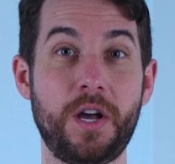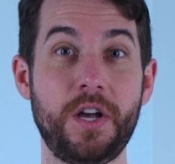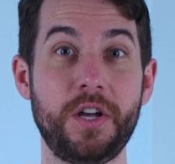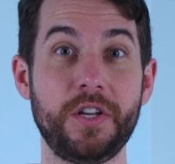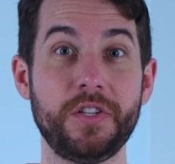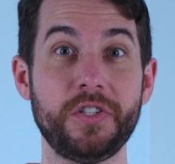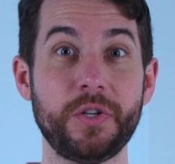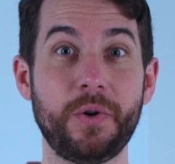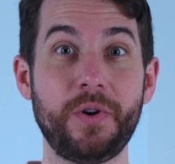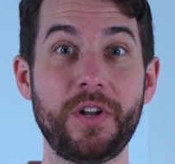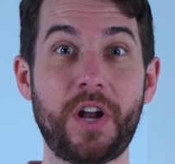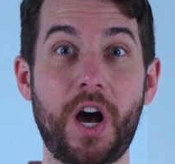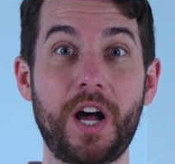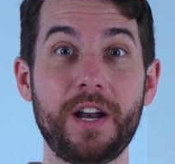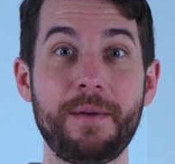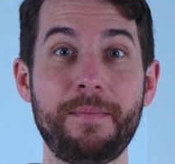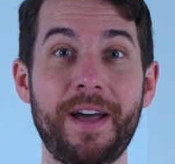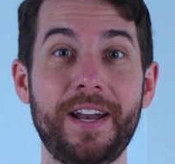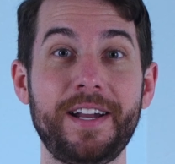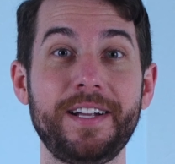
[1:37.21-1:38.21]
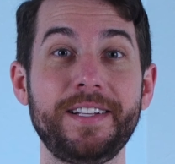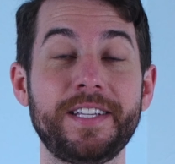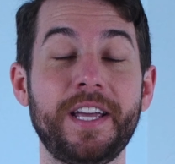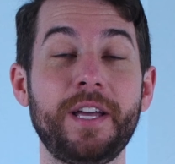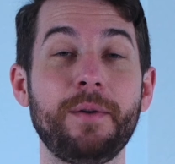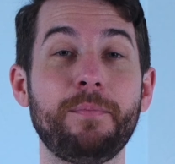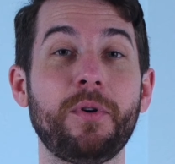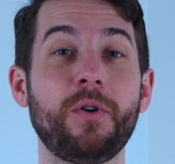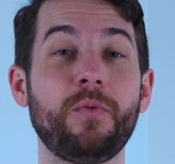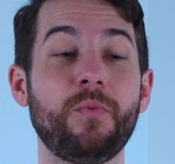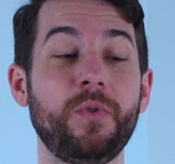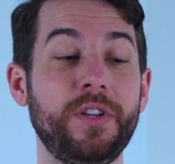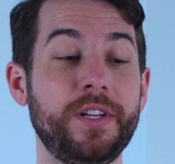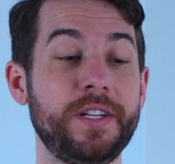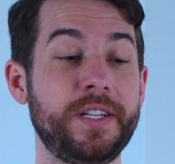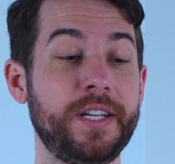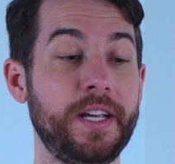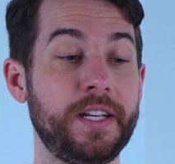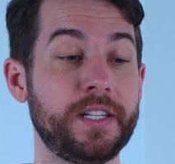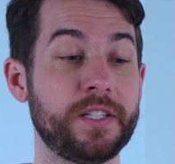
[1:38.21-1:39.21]
So an automatic tamper really
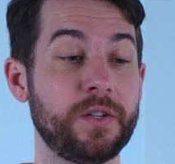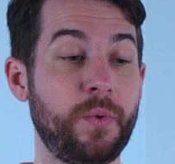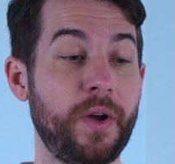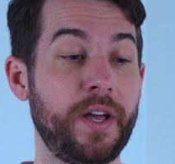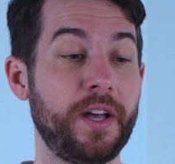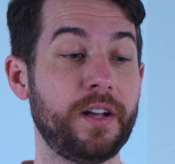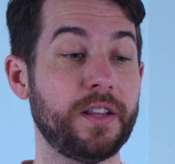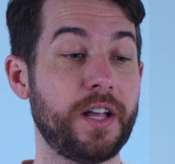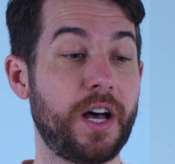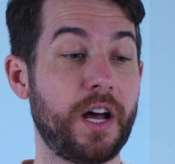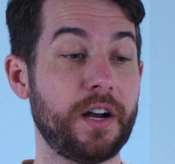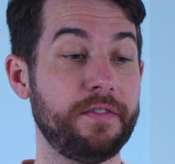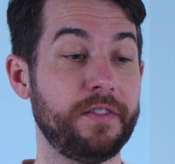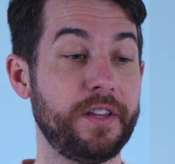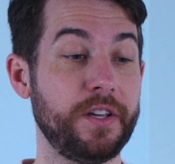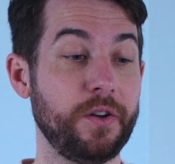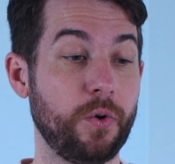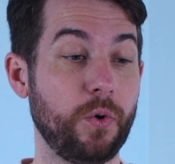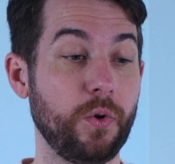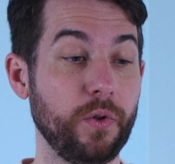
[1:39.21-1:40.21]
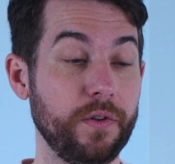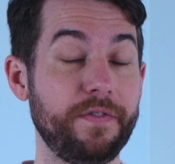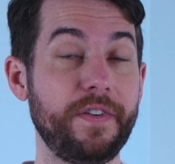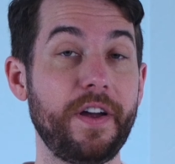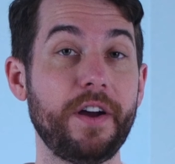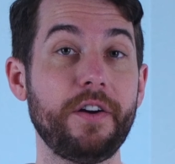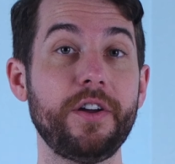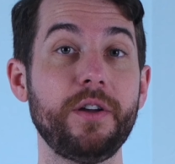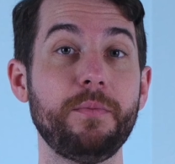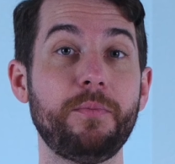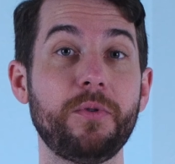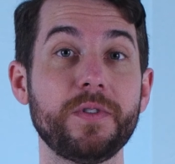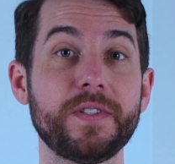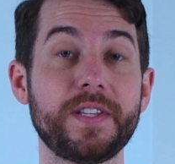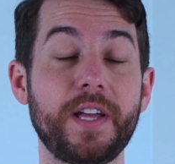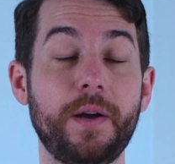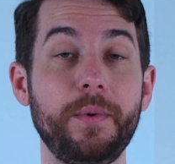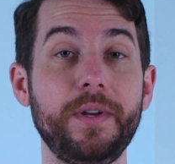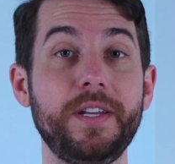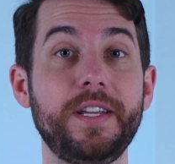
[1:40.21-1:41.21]
takes away a lot of the old variables
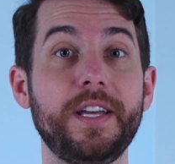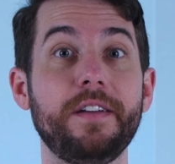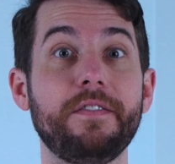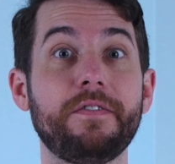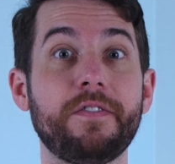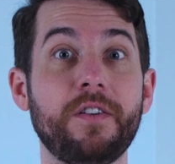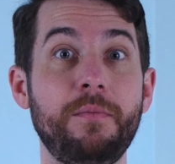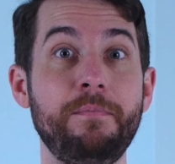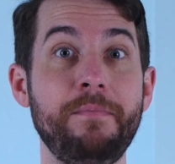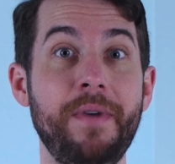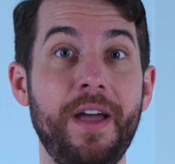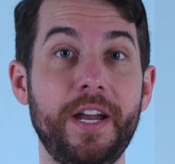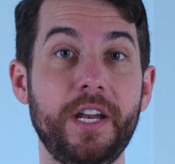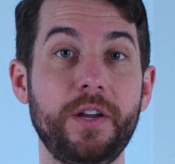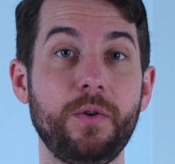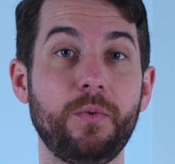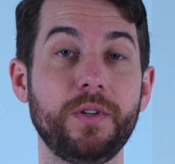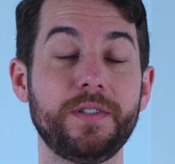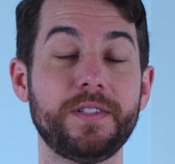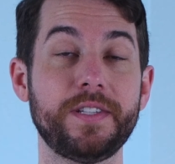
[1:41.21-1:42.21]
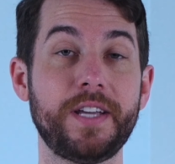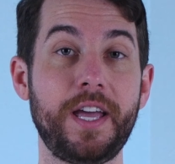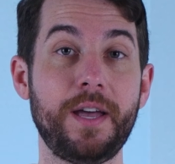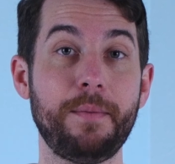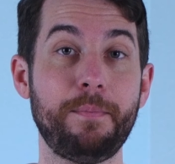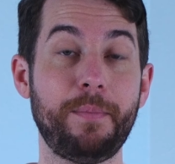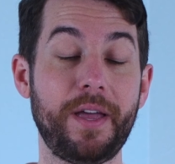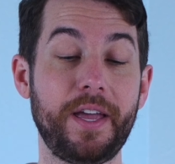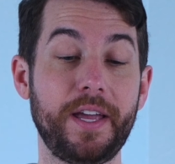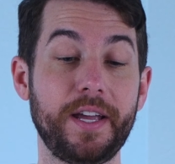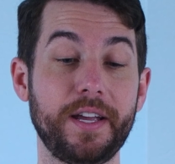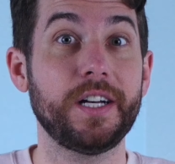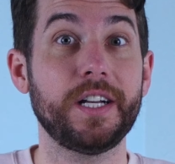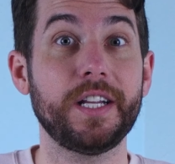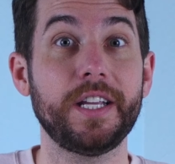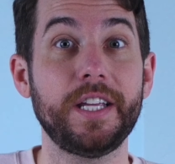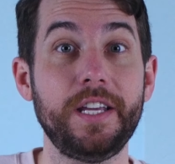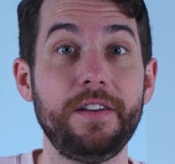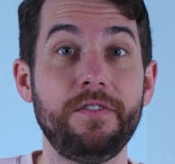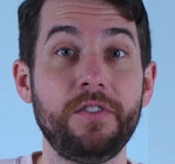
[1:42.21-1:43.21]
that we get from manual tamping.
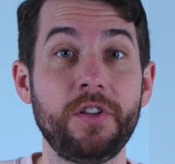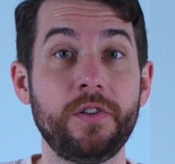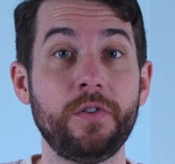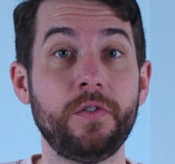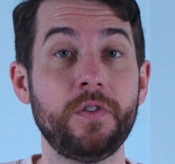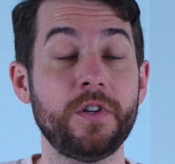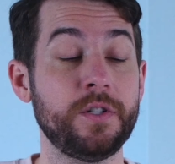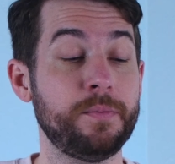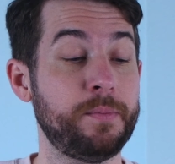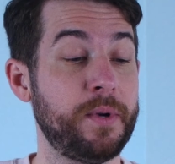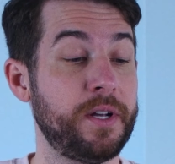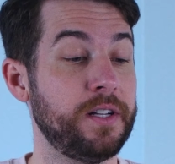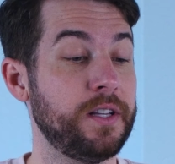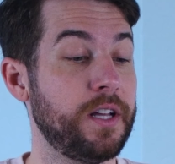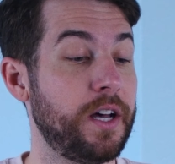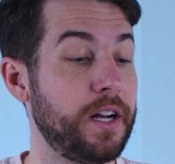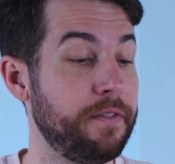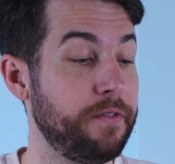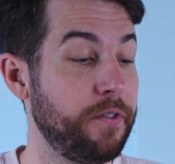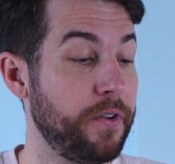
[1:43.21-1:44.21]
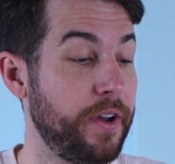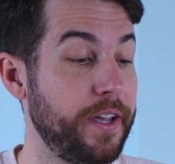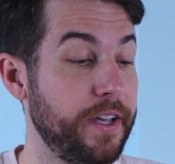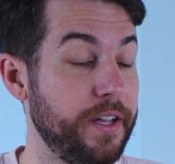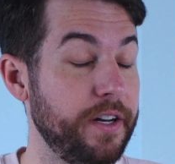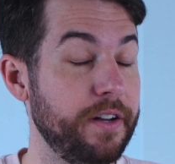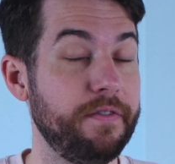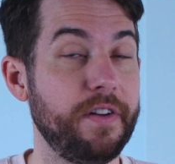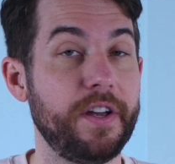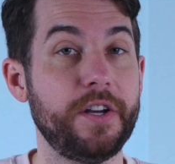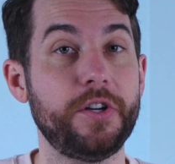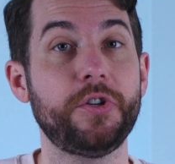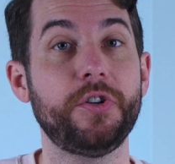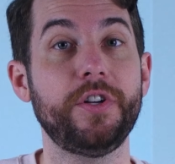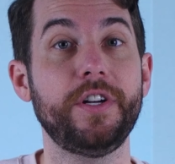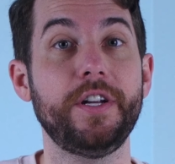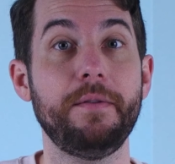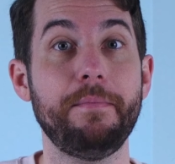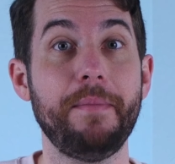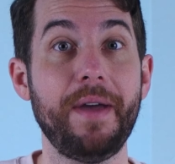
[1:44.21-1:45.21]
Even though there's been a lot of great
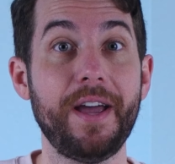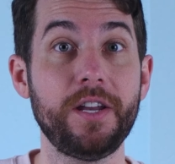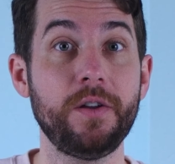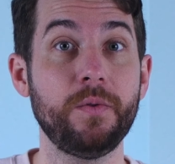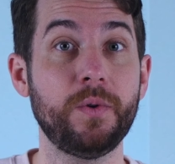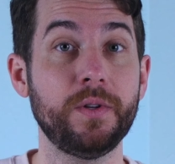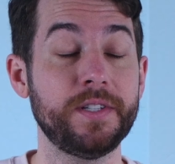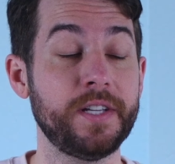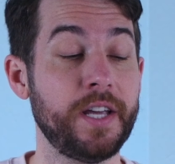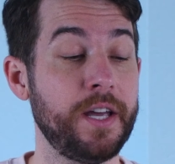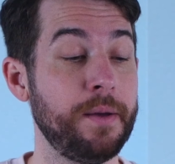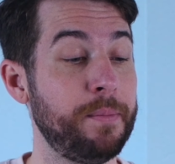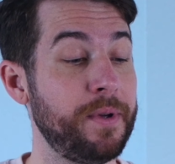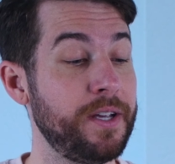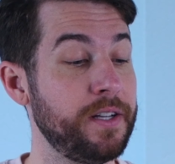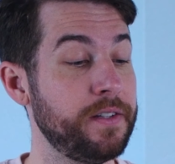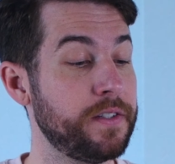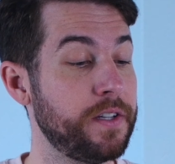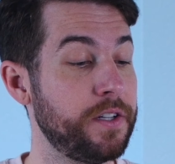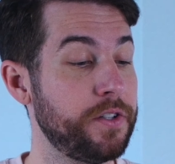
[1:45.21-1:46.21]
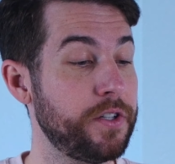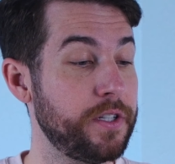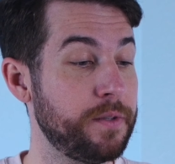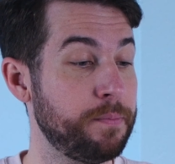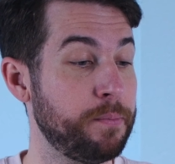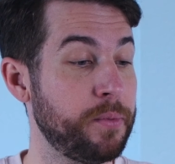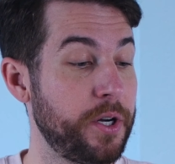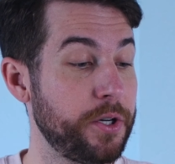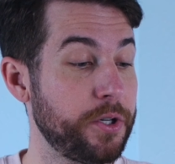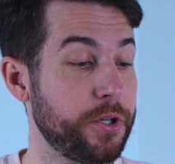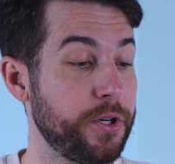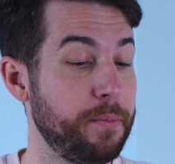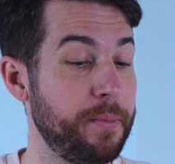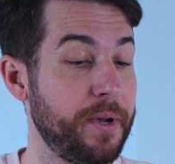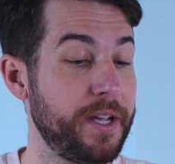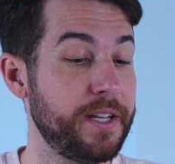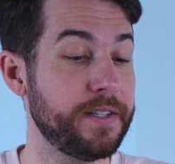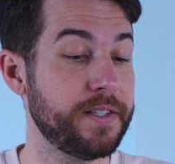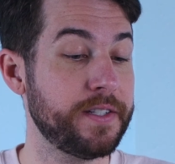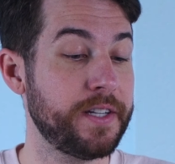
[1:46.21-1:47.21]
innovation in manual tamping, such as
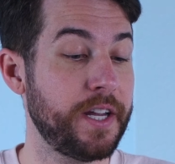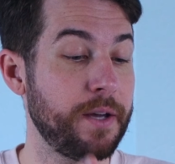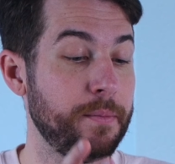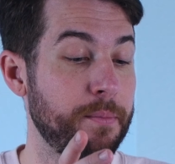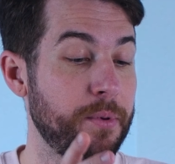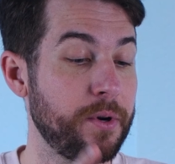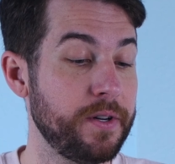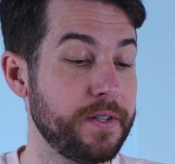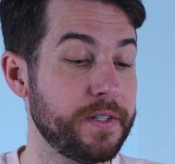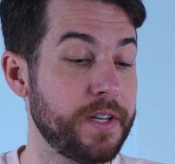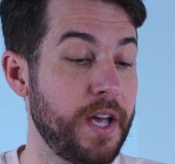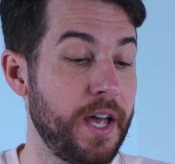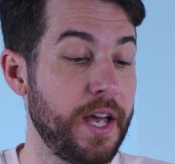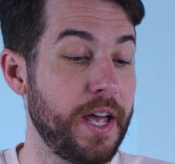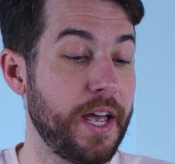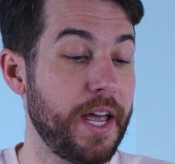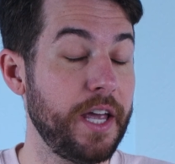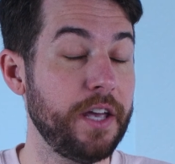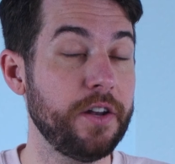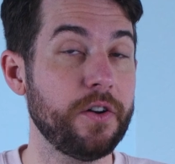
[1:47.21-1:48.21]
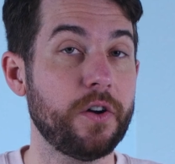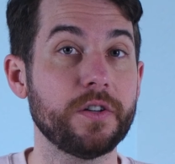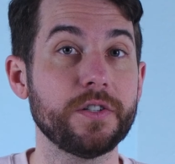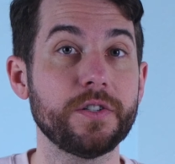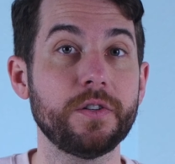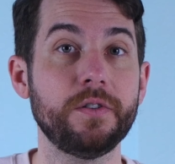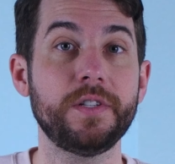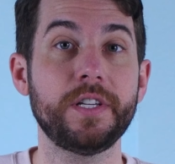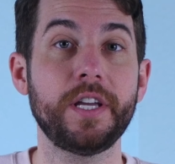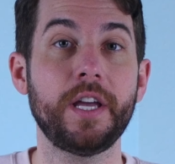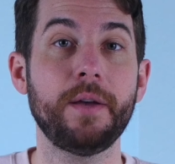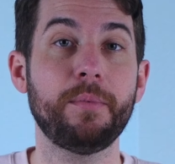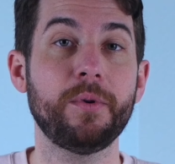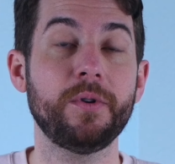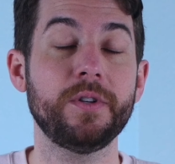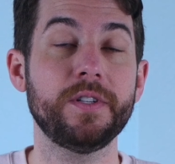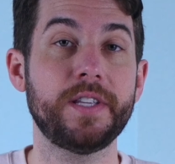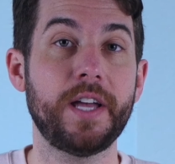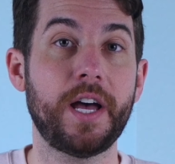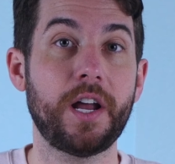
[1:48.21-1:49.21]
pressure-based tampers and also
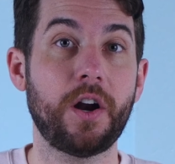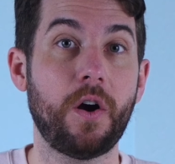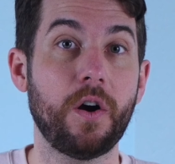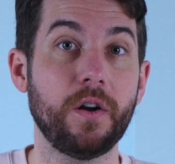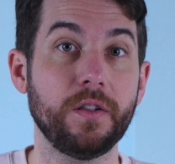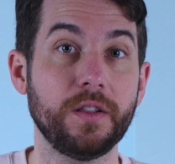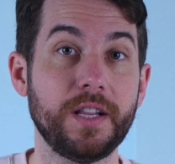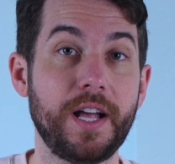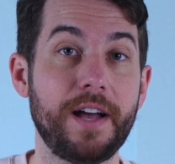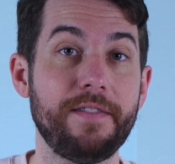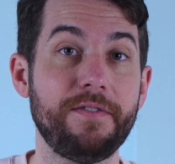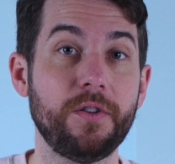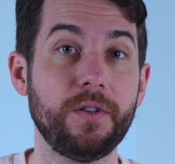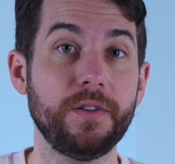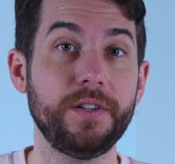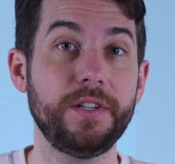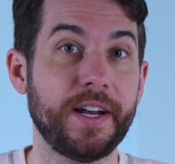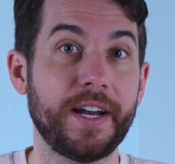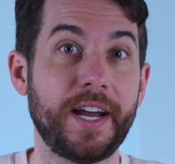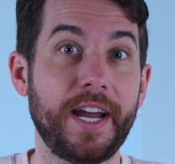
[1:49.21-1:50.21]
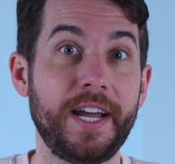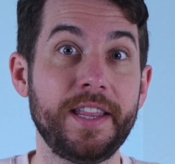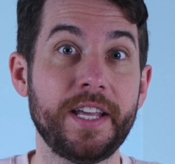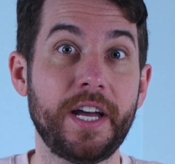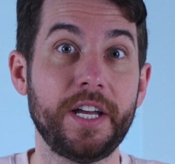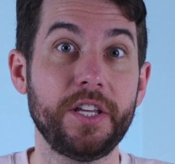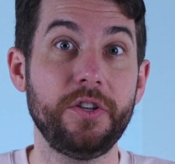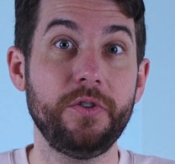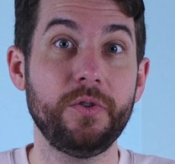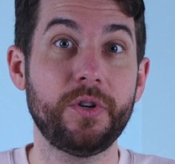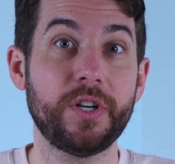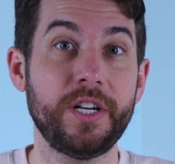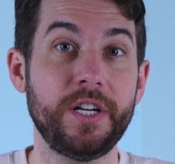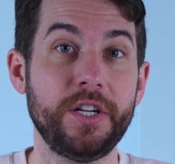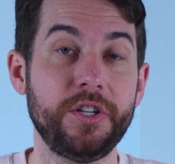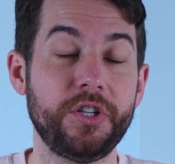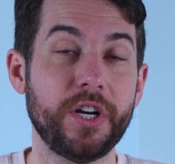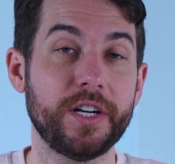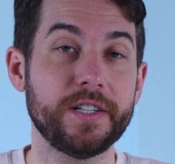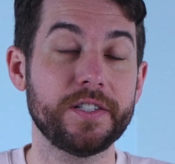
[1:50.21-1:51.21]
tampers that are leveled and that you can
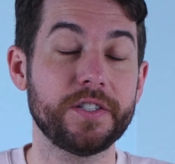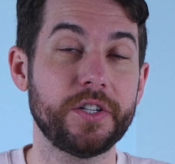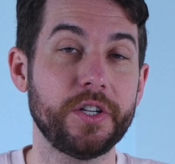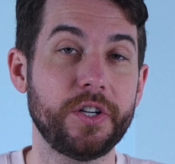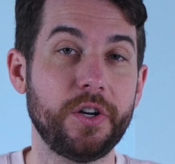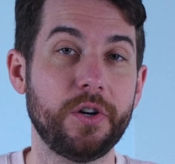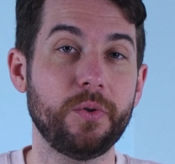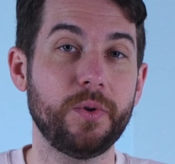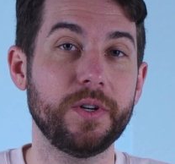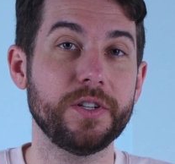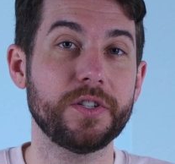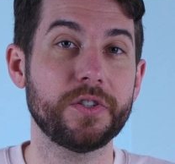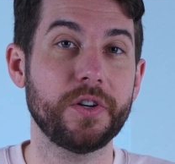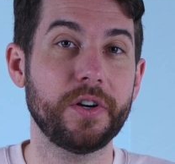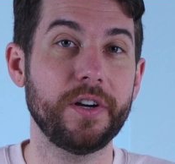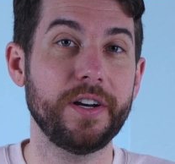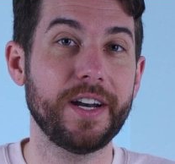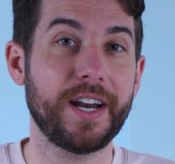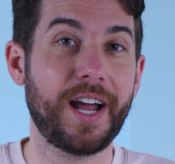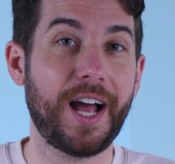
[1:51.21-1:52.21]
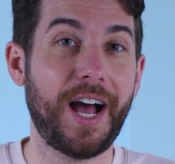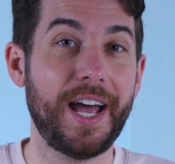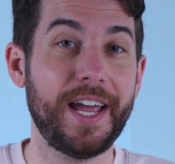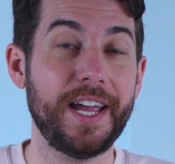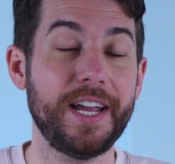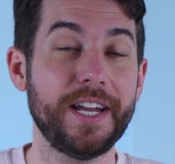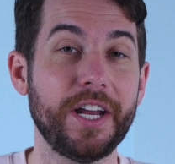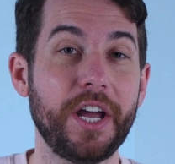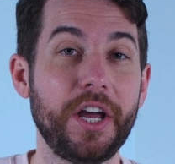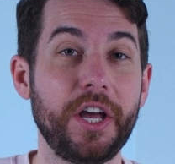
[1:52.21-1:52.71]
adjust to go to a certain height,